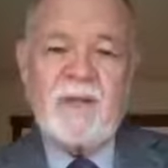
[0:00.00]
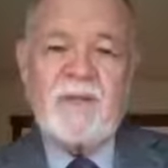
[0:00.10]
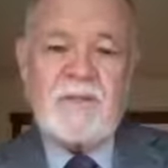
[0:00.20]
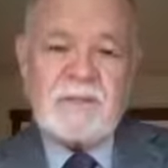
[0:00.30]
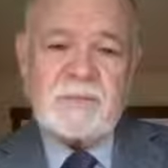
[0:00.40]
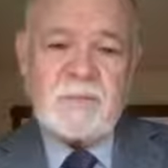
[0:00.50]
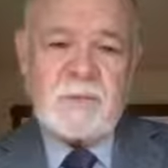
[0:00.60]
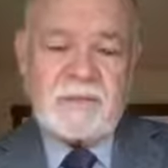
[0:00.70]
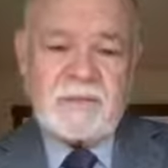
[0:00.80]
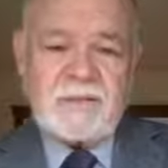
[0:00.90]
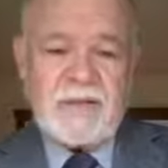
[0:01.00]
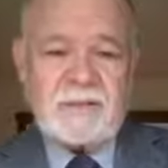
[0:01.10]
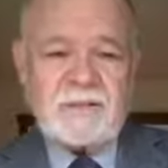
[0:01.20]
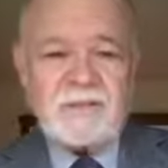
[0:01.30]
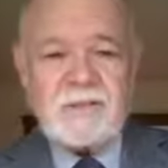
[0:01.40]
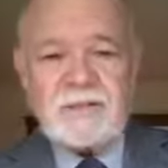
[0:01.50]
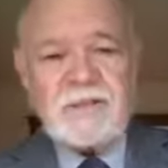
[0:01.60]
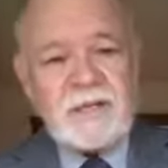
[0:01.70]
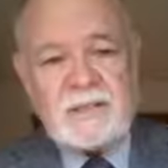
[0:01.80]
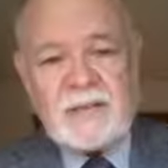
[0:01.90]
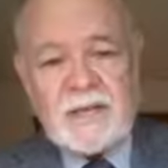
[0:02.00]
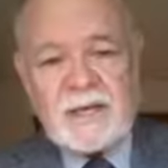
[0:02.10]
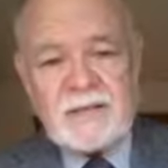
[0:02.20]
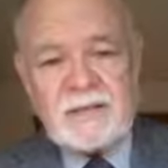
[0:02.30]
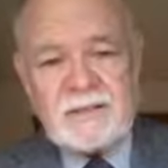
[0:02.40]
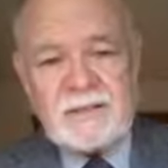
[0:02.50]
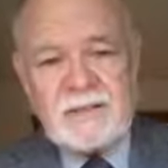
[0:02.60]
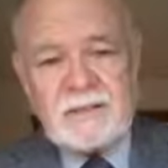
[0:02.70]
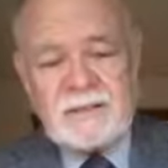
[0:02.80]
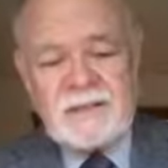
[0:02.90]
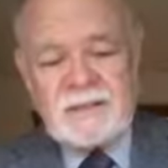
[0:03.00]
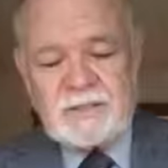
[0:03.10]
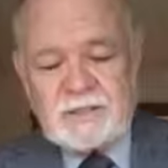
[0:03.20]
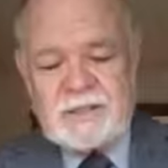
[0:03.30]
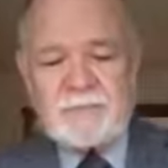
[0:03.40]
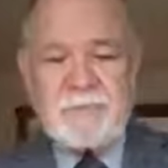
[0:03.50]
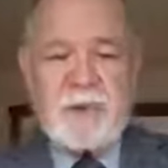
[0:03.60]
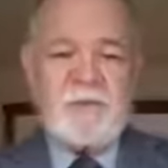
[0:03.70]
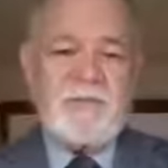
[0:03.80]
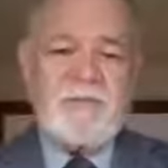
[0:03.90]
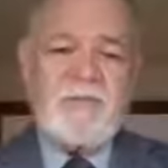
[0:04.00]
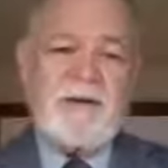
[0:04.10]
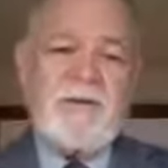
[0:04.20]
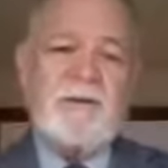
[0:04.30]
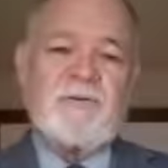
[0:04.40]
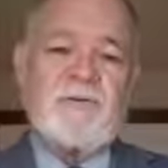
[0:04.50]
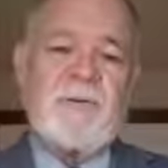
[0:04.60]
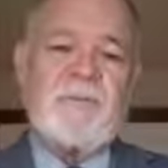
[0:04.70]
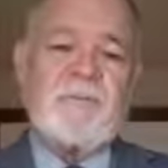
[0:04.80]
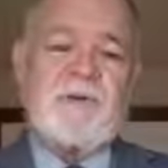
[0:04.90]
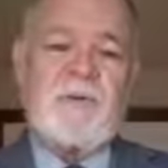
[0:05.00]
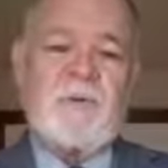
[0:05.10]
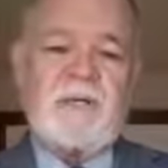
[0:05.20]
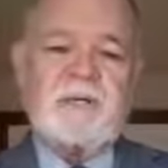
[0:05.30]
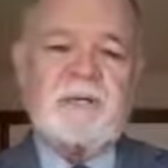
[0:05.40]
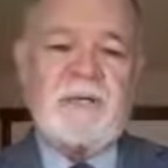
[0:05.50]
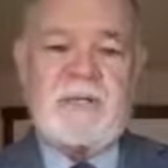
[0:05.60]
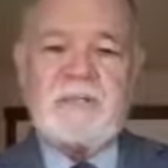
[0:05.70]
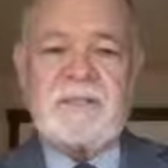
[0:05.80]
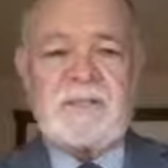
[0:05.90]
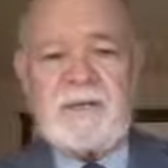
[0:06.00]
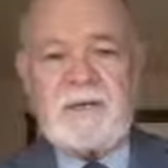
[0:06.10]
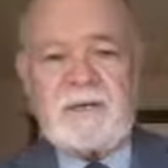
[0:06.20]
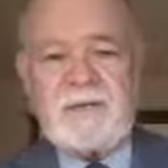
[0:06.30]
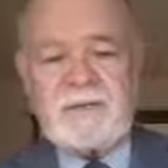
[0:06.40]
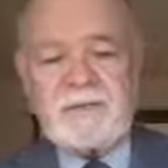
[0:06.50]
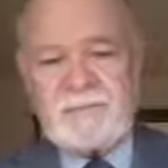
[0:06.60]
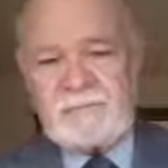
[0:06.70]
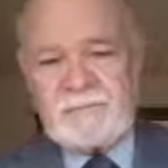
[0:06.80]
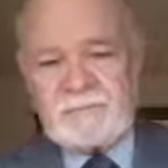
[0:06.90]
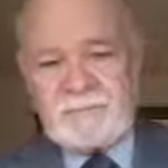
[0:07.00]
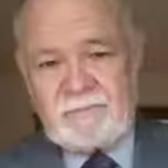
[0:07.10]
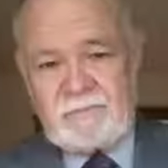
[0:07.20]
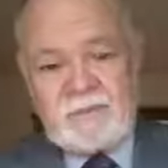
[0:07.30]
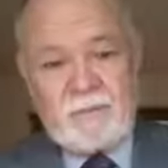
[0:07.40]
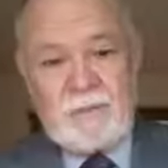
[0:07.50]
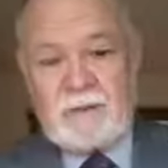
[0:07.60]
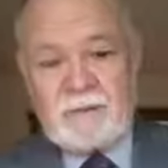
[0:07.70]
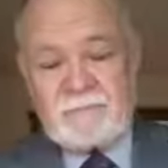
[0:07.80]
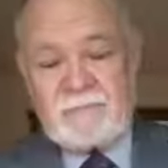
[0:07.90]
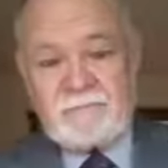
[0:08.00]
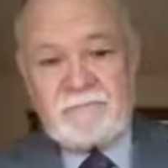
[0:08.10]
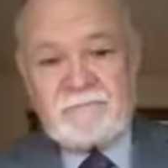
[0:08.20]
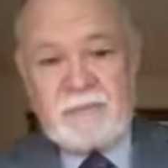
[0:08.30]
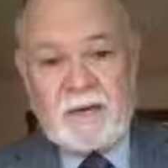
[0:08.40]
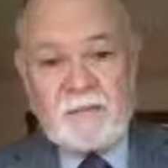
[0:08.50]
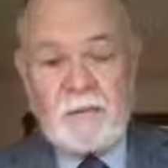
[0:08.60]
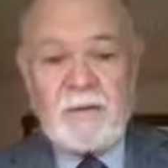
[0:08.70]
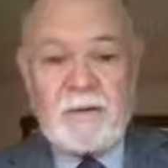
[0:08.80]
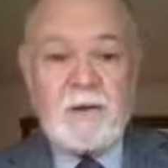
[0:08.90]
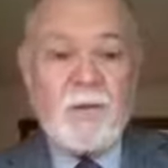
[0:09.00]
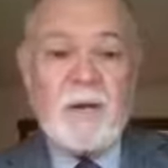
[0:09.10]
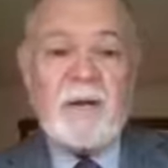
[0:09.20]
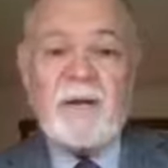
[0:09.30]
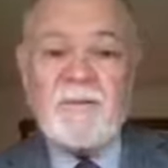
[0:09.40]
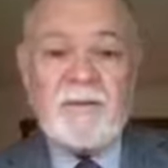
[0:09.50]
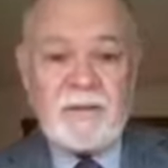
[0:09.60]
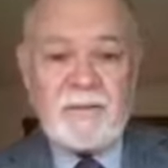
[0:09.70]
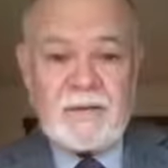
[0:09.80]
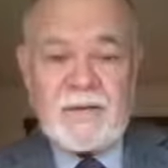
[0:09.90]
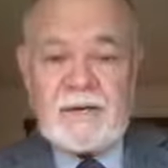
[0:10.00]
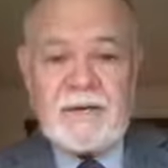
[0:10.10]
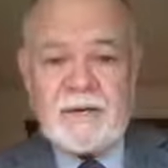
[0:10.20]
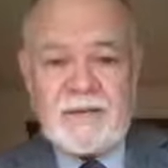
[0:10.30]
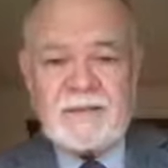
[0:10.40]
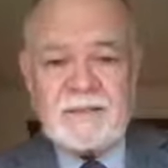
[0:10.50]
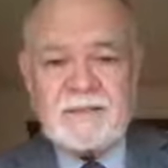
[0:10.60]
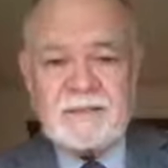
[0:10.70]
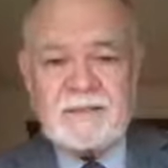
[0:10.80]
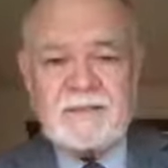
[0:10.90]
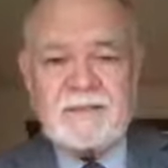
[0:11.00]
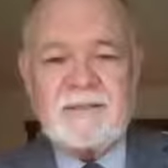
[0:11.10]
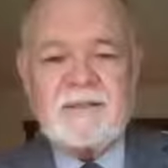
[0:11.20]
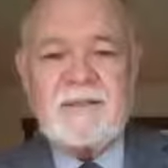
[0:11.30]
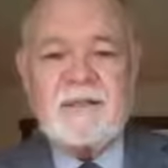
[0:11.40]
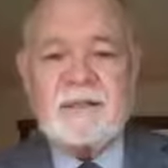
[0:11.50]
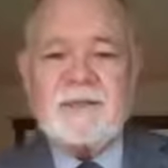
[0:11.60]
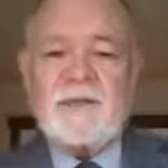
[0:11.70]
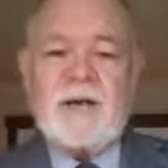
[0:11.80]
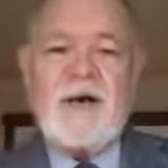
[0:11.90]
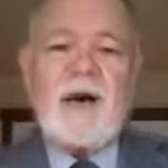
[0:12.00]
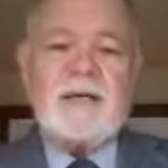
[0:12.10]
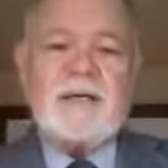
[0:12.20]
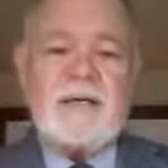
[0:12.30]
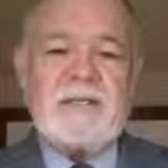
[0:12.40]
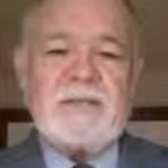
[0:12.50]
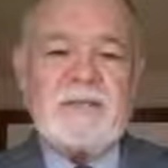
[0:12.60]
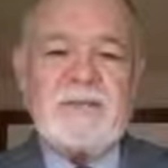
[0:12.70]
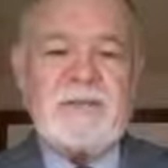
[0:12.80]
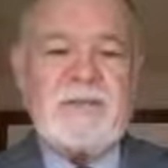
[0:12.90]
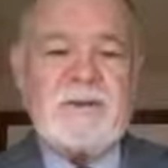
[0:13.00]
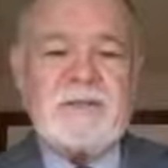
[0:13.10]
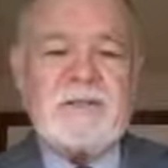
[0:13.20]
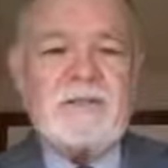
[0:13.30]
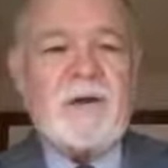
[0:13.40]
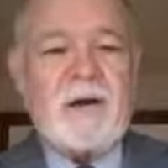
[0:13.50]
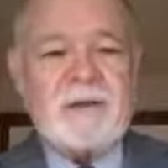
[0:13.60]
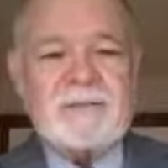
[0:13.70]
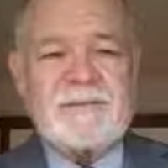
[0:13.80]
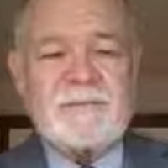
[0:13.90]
This woman is not just a Gentile. She's part of the very group that was considered, well, unworthy to go on living, the Canaanites. So the connotations are very strong.